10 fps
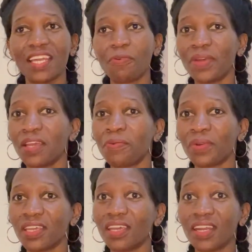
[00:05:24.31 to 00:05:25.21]

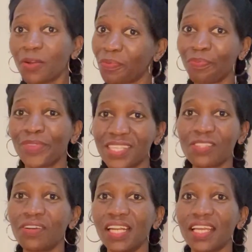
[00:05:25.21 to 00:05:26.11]

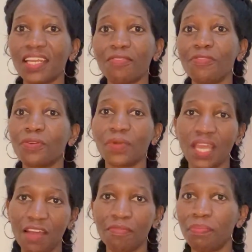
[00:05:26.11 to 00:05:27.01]
the food we
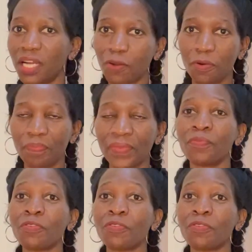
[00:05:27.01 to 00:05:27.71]
have back home.